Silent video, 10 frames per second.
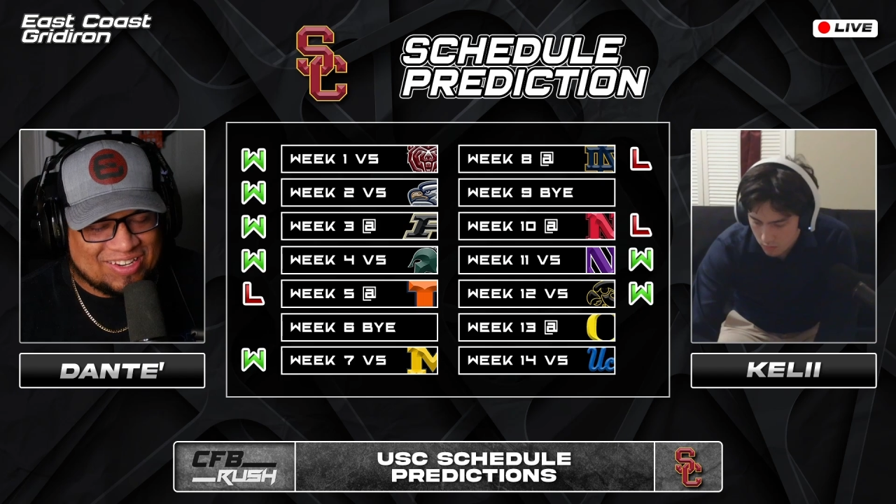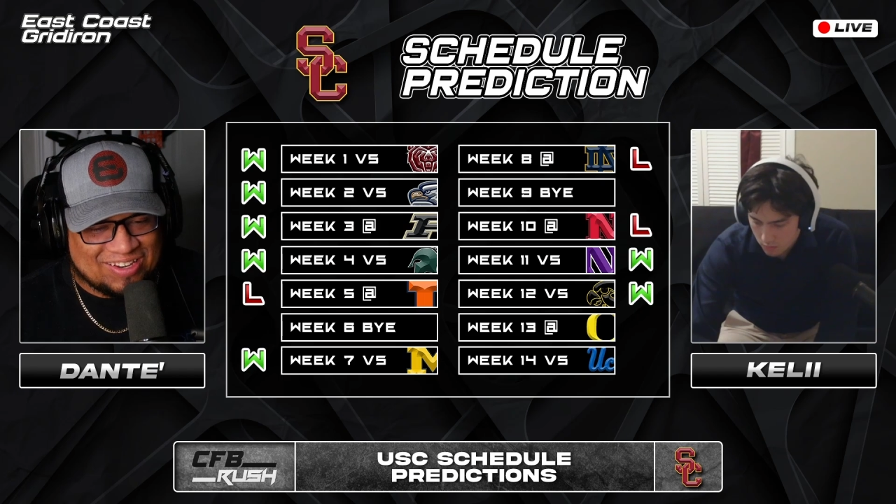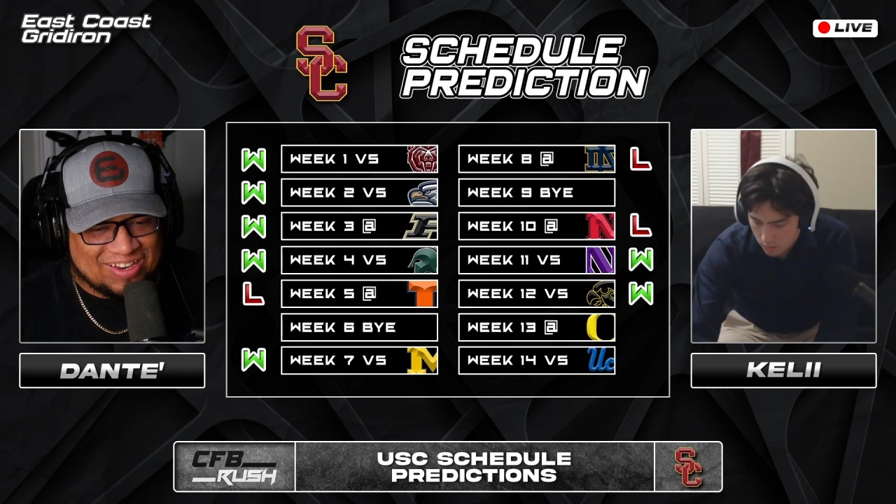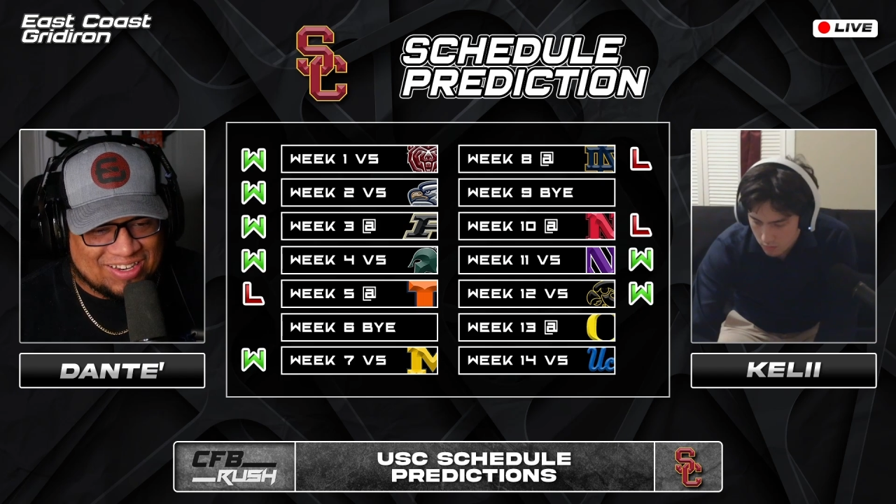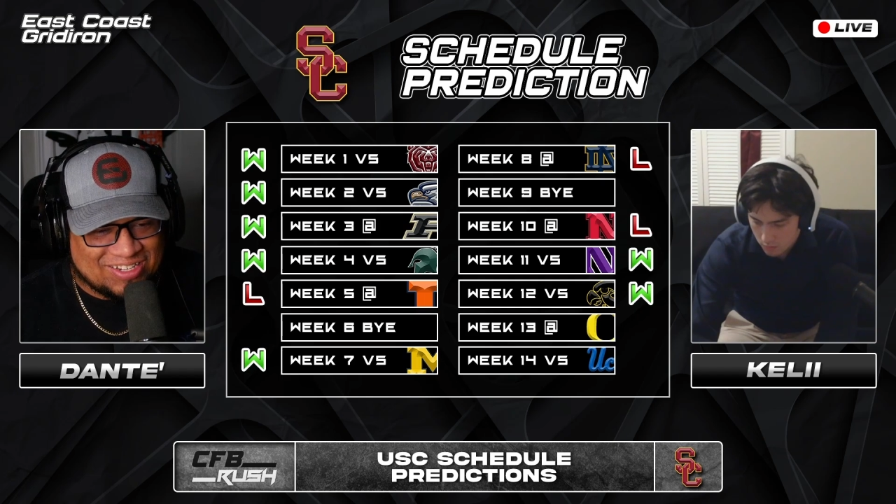
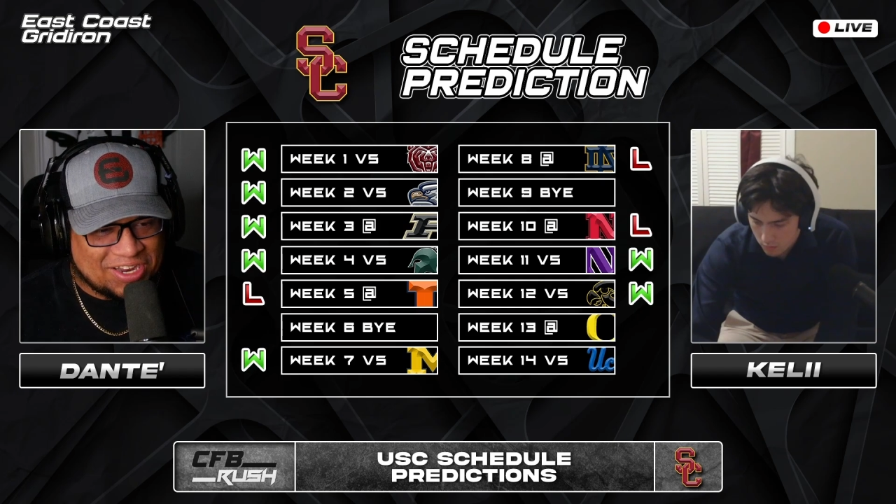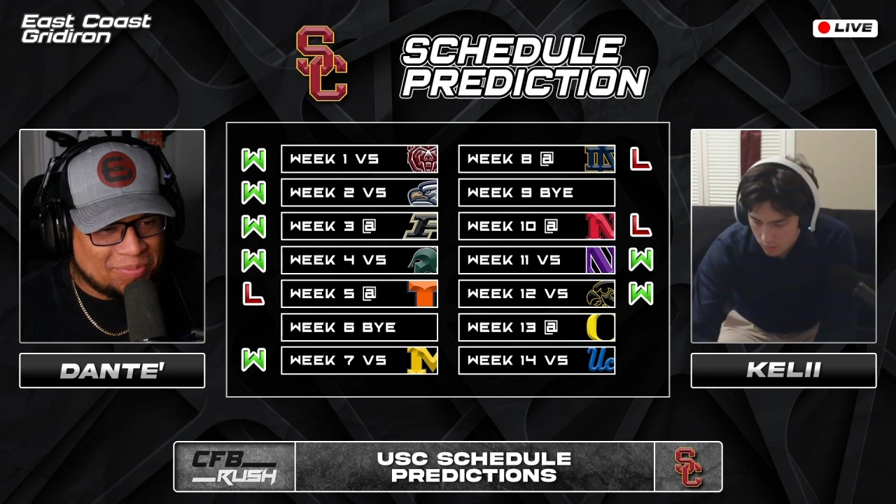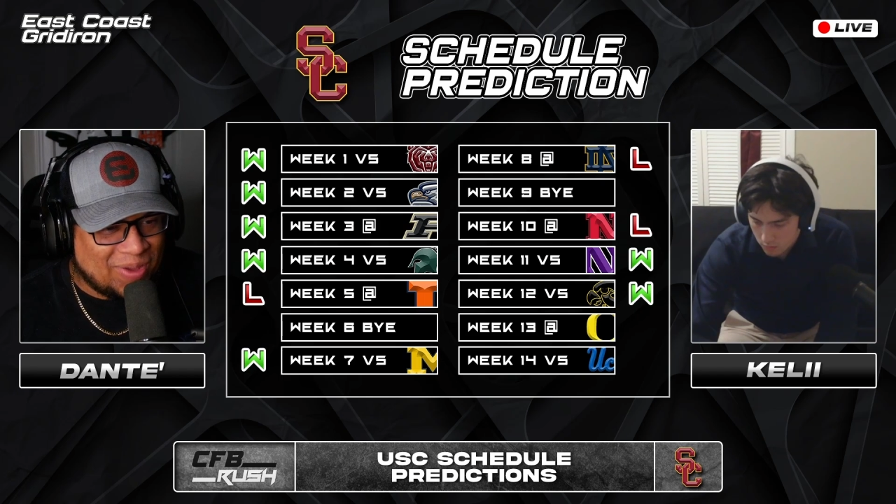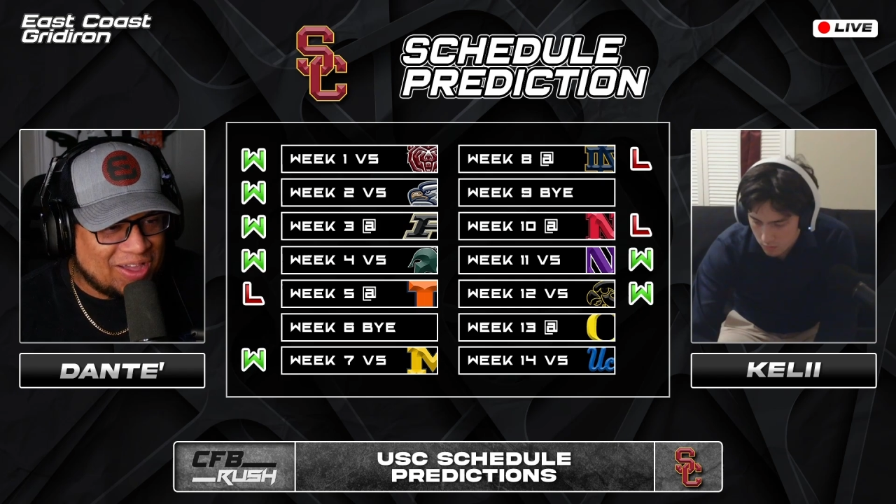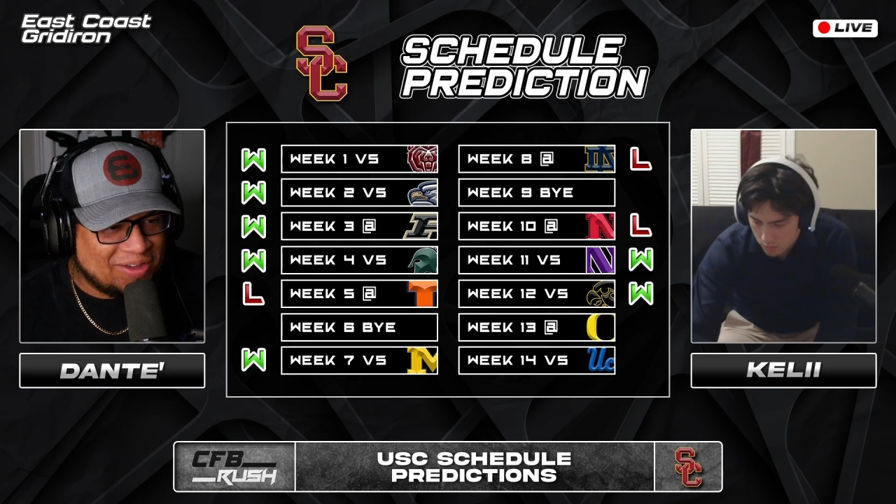Jayden
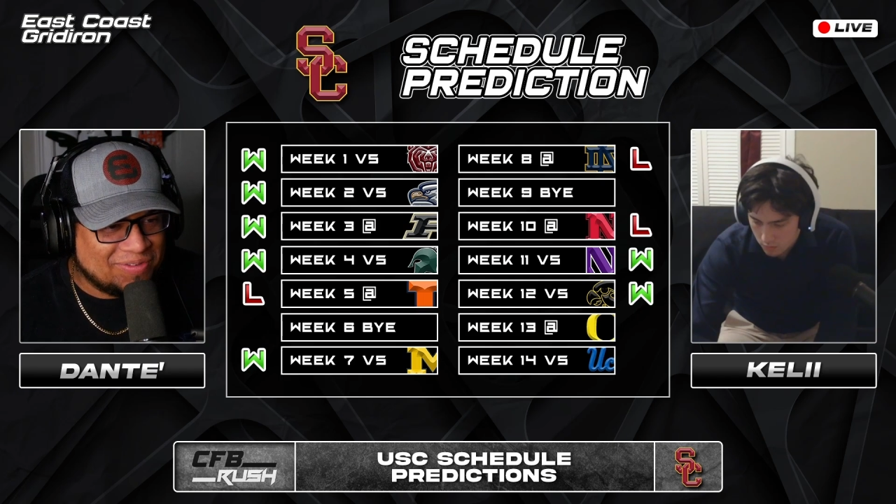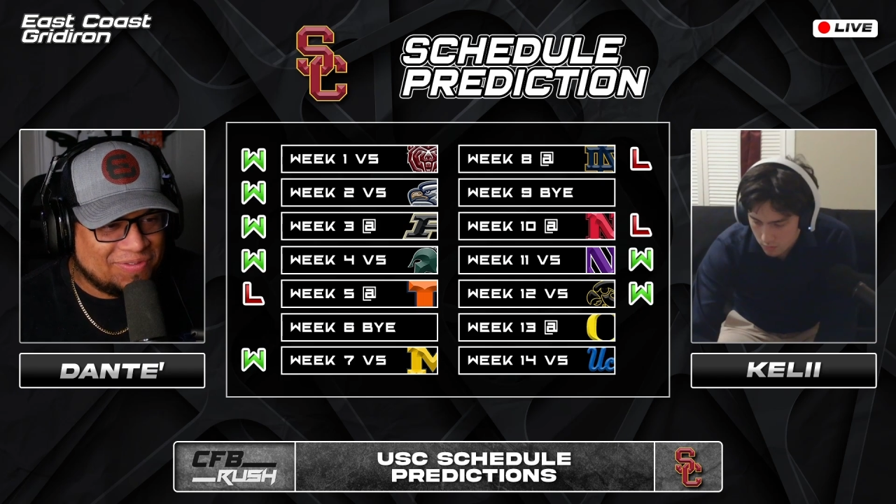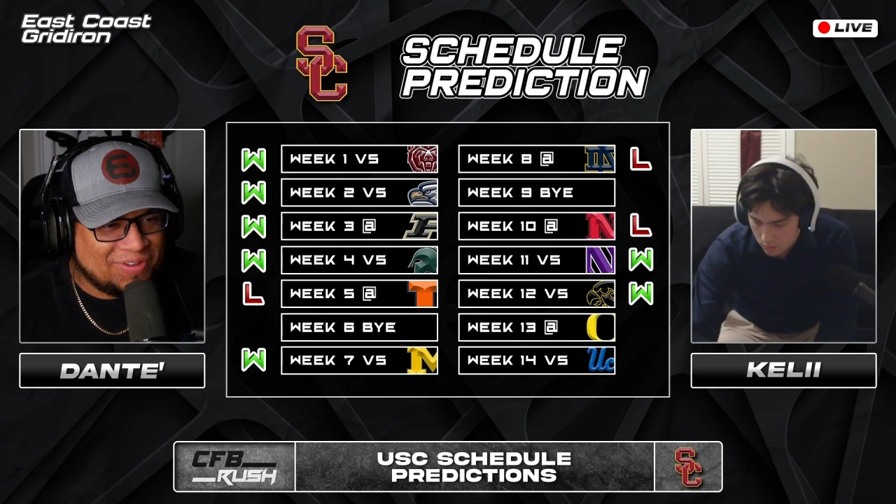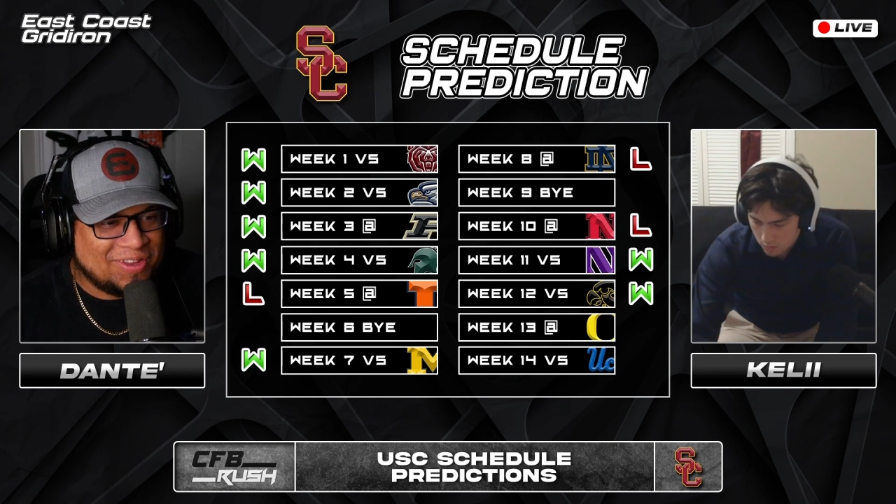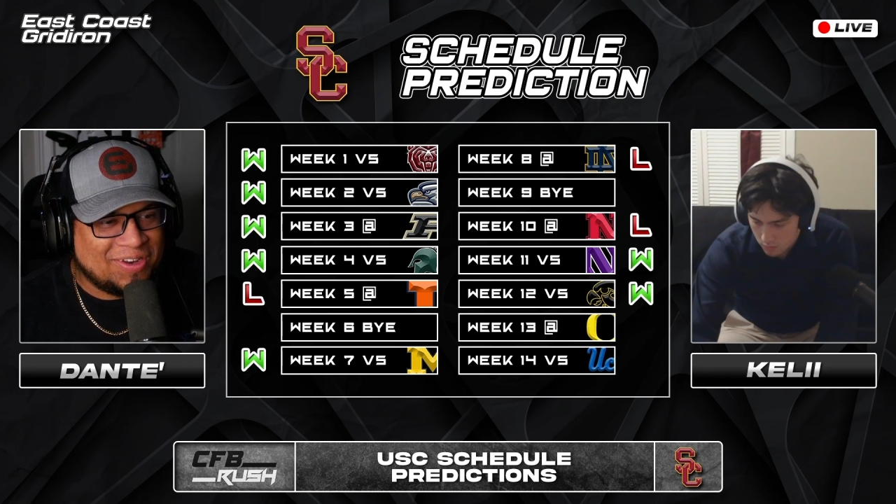Mayava
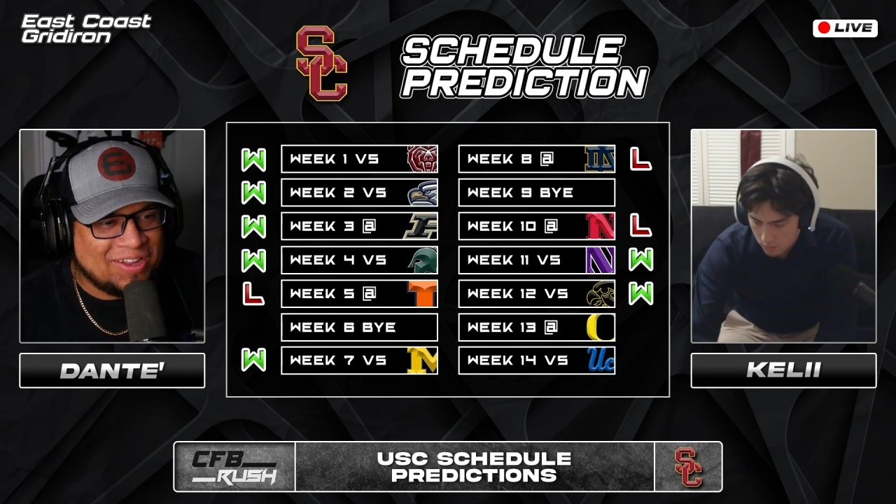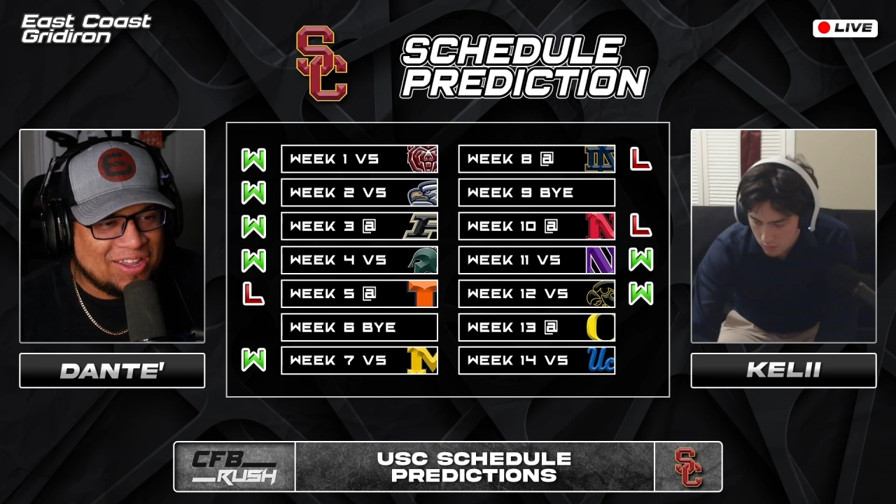fan.